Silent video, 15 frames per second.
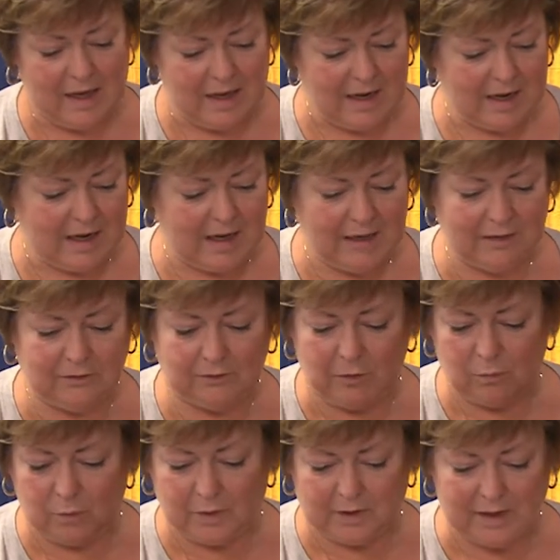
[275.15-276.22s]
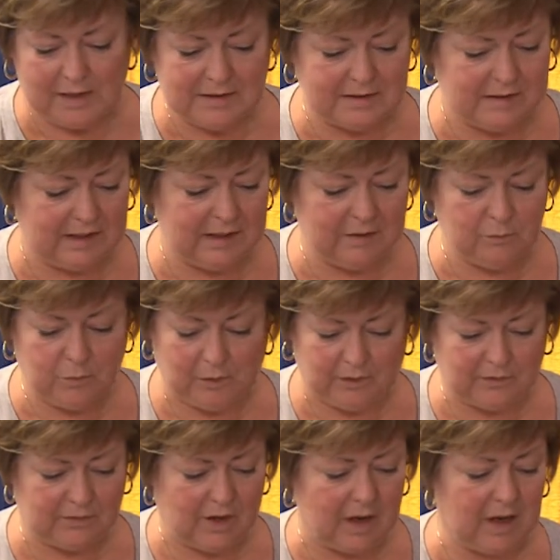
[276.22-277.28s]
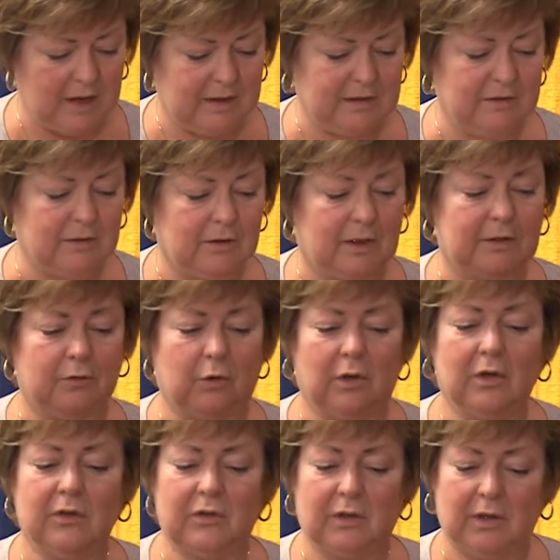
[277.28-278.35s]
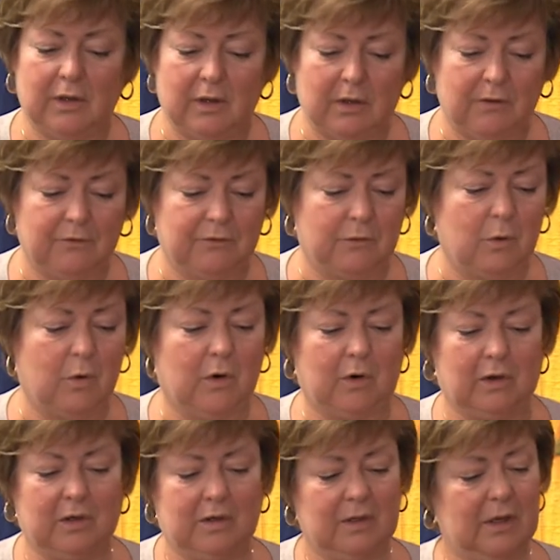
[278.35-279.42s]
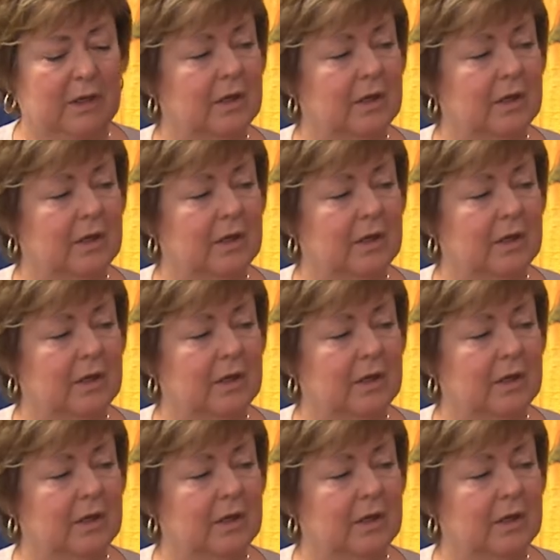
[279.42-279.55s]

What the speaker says: And what I did was I looked for